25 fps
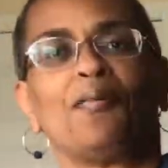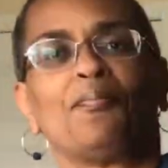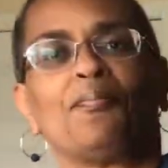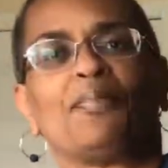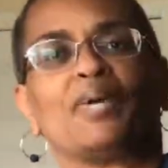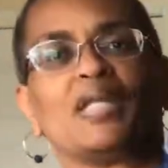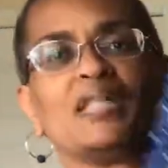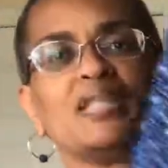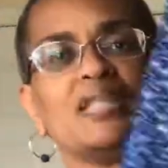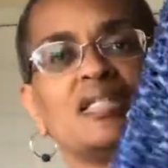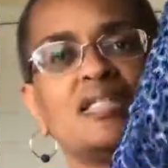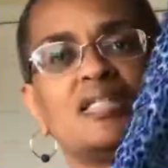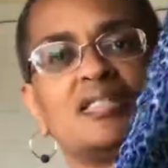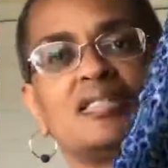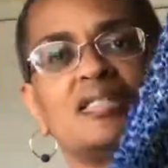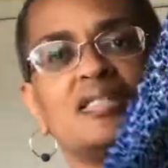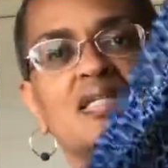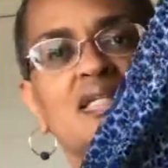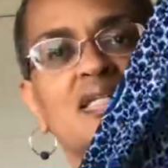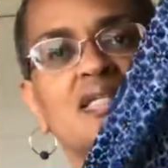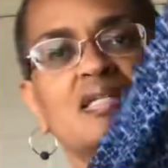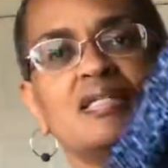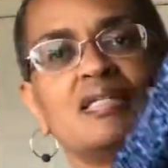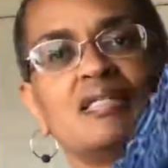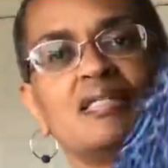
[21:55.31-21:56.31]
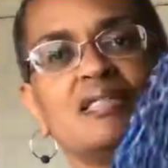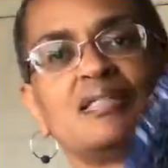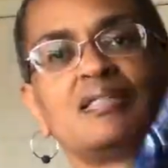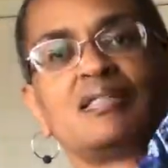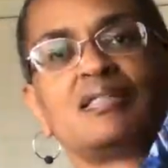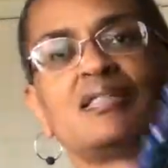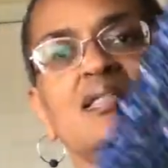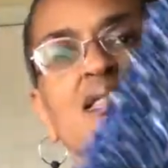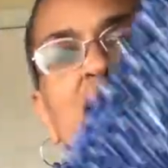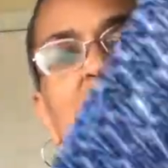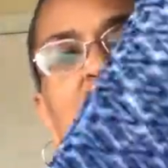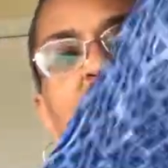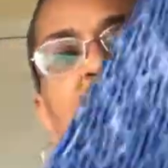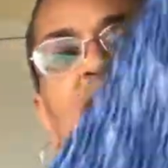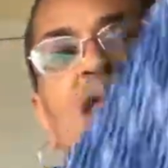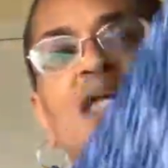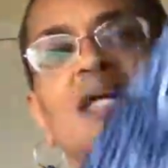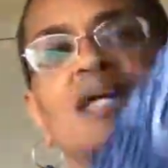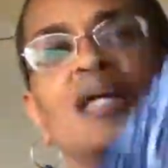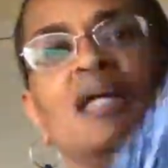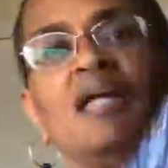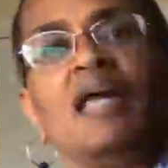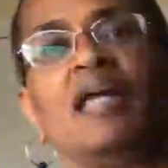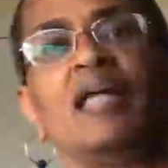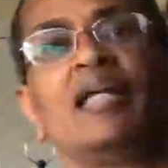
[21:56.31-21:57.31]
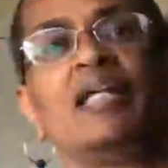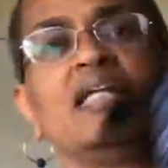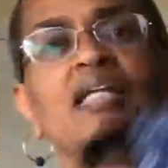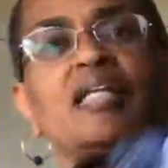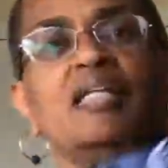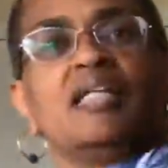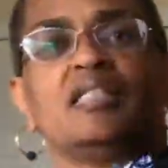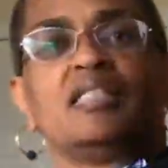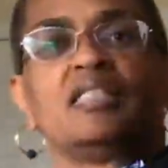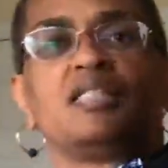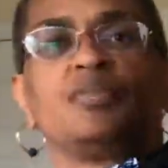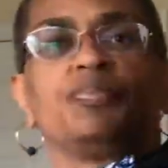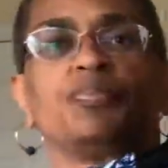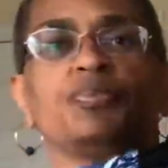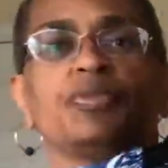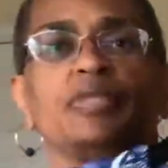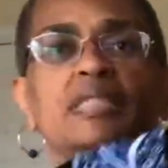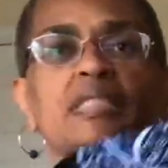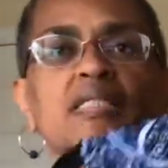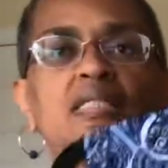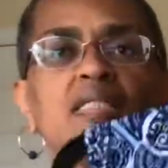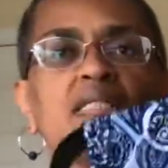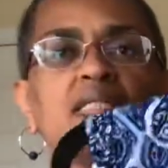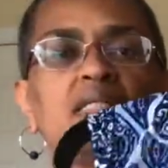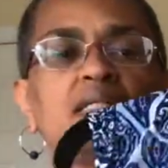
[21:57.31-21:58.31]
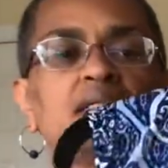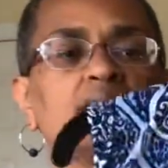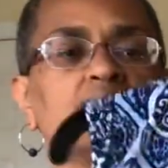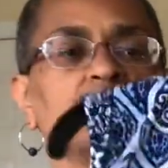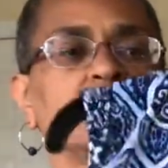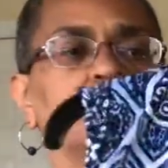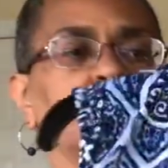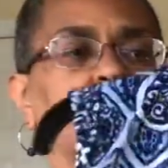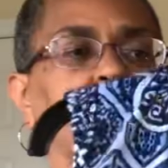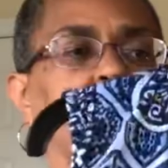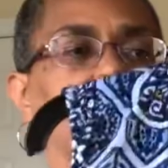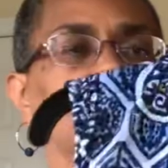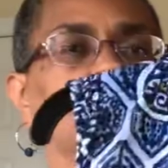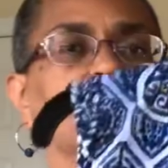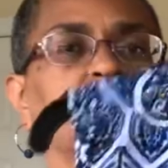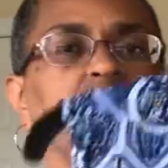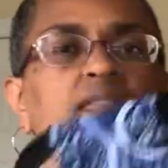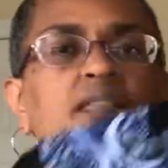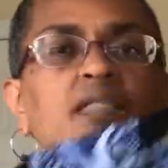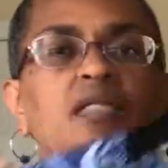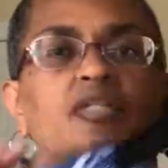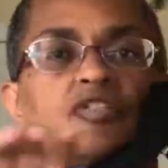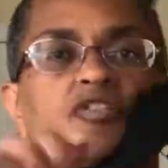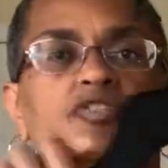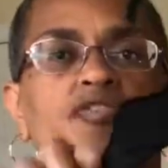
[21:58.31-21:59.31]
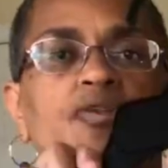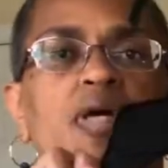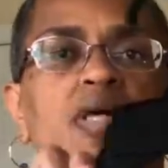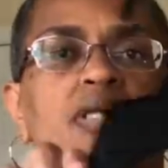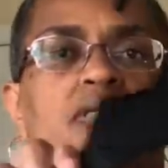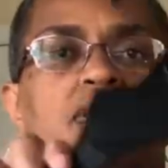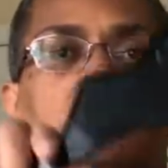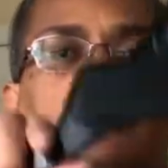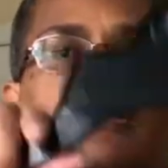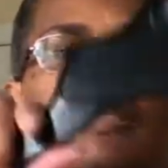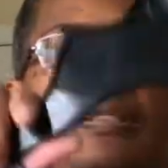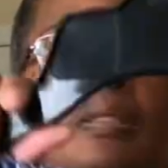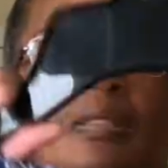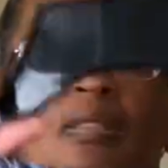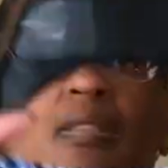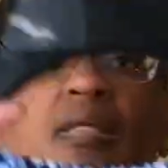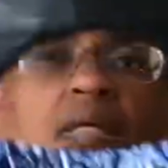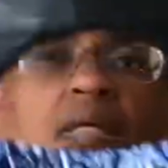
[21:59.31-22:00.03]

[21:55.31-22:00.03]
But this is an easy breezy sundress